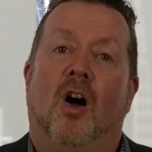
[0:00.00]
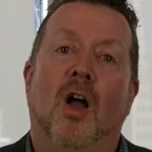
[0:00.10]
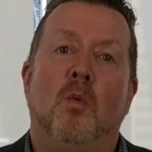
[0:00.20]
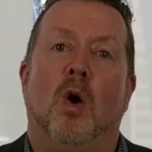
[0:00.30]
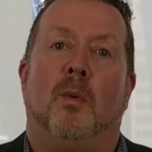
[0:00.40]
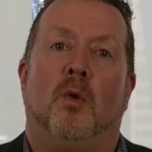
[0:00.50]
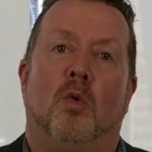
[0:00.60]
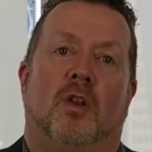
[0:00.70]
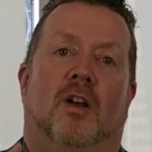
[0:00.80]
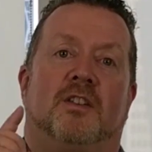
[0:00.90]
I work with
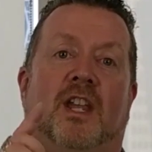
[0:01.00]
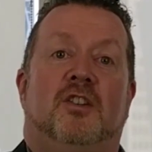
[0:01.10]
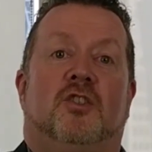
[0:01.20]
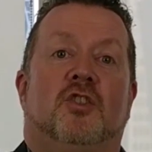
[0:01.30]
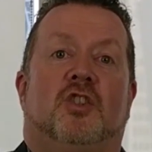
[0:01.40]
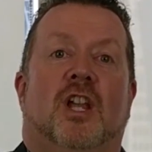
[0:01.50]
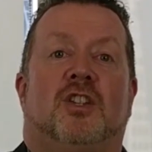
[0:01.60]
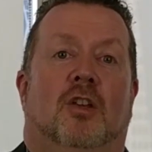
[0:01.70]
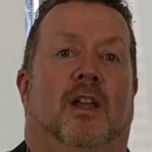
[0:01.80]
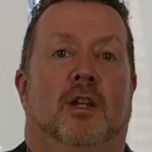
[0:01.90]
organisations
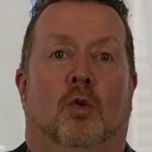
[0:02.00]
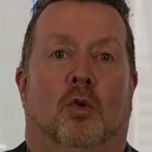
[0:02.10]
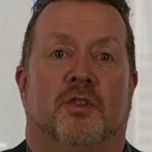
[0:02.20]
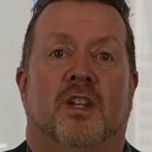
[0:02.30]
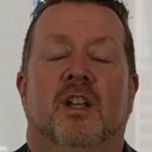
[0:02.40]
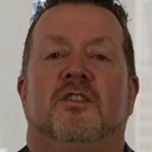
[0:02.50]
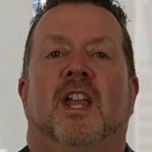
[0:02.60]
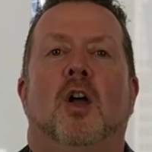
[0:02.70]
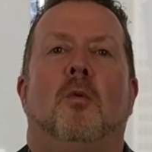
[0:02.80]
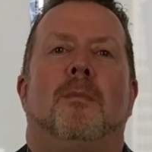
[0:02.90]
just like yours
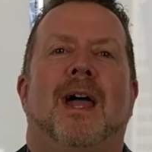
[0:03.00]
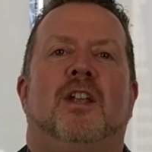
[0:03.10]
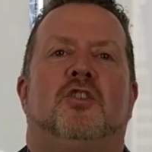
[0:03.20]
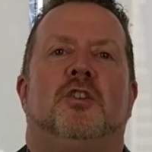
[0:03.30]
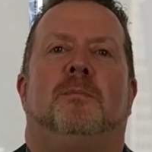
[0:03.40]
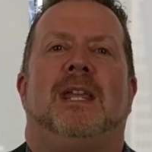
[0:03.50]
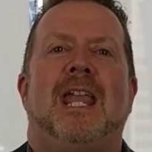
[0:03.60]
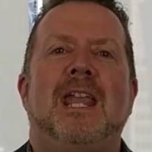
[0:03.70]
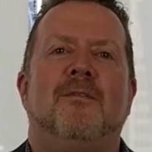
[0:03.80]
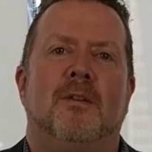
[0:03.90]
to help managers be
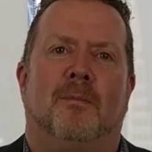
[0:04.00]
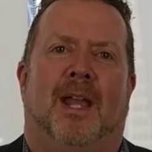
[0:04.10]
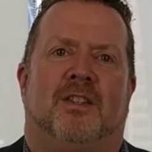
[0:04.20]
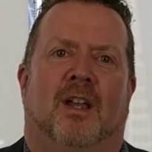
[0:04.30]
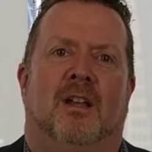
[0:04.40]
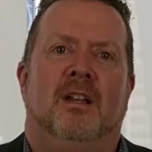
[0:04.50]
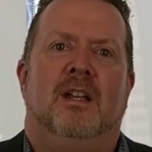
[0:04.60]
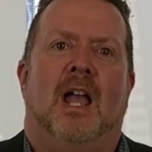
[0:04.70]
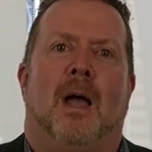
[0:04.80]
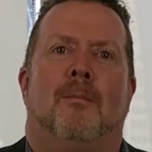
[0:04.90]
even better
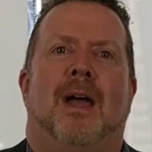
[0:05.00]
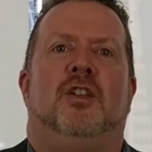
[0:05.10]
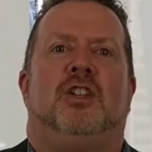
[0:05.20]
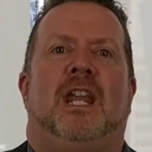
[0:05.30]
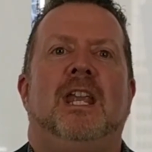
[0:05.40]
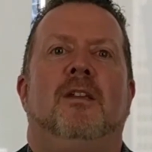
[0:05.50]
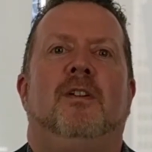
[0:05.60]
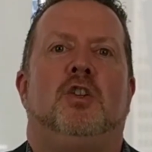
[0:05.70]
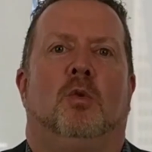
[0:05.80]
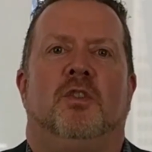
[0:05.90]
at managing
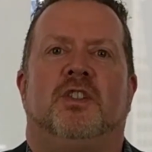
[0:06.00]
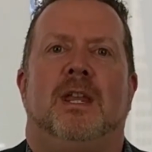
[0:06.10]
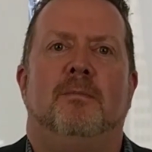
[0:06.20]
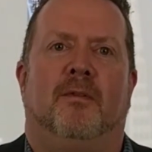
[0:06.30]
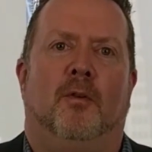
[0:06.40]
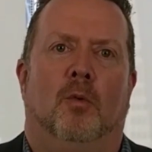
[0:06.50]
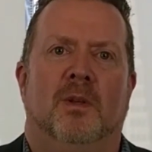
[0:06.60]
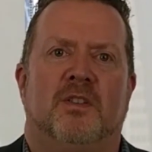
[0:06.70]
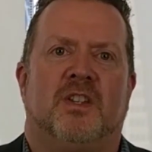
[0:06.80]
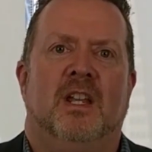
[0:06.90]
individual and team
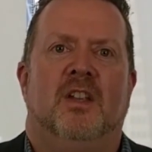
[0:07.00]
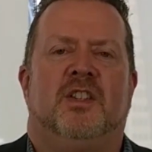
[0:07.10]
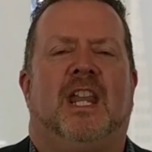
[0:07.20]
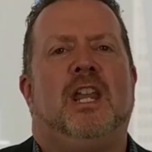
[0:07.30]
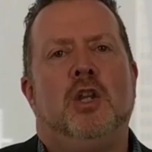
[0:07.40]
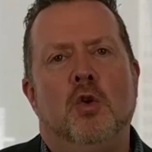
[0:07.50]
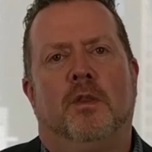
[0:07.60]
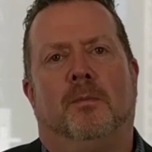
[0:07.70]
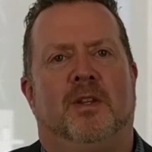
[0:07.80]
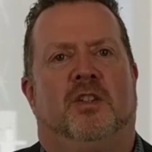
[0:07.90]
performance to get you
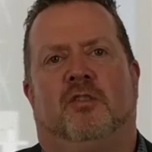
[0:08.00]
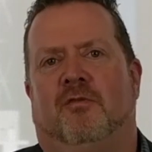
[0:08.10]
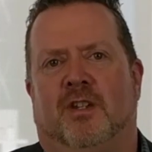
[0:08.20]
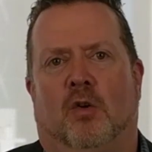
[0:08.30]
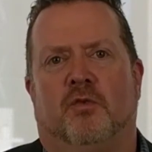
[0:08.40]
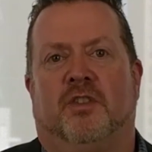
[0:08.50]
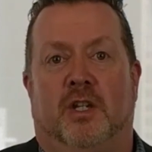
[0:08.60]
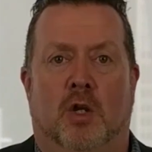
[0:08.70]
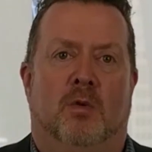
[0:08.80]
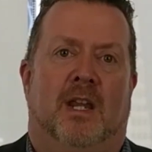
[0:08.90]
the business results
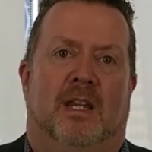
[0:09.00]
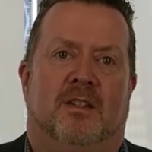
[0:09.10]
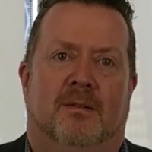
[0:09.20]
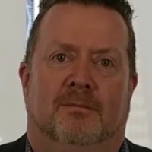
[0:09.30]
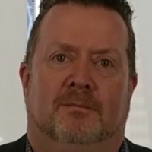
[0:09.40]
that you need.